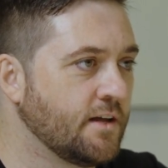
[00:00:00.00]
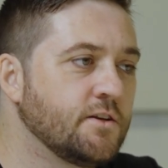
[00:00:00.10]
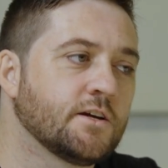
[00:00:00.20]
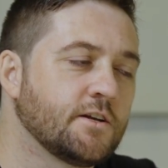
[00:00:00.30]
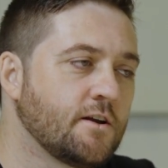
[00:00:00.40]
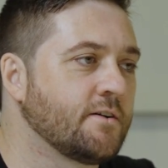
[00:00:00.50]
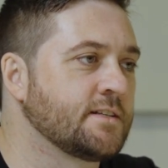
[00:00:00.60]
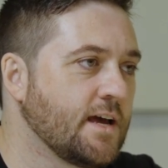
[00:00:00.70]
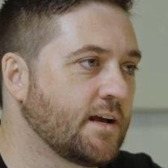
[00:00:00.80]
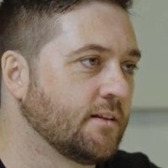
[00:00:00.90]
and you're going to know
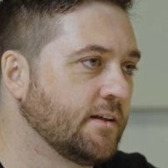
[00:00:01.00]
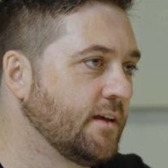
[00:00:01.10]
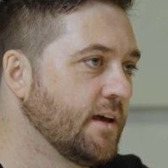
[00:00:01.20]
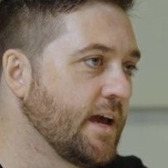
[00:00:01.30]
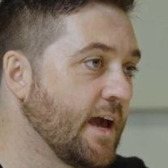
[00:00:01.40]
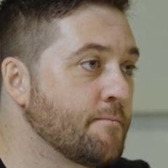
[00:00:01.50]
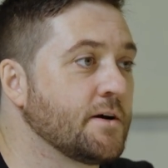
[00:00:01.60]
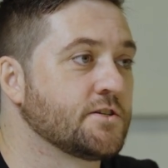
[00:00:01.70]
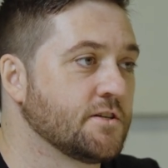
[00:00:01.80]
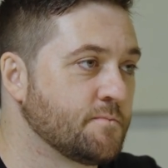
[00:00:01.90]
exactly how
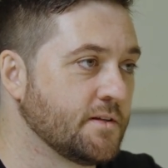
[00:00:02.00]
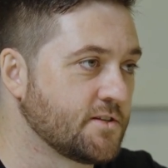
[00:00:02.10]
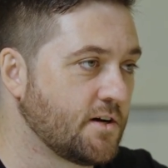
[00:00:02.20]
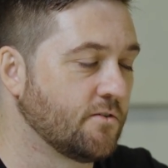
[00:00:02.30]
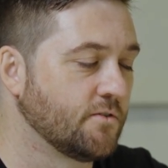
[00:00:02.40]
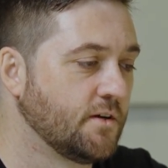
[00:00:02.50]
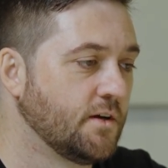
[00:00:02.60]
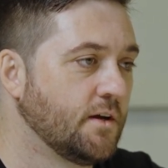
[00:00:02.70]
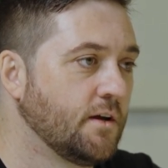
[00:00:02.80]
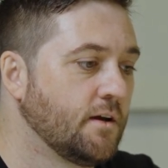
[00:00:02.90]
much has been sold.
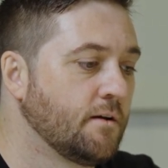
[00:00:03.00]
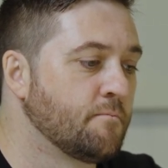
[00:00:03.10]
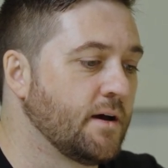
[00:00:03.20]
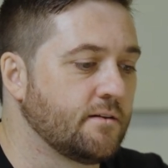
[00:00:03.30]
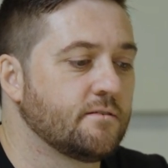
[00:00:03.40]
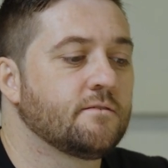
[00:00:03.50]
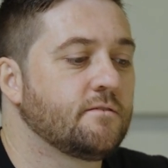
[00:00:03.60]
But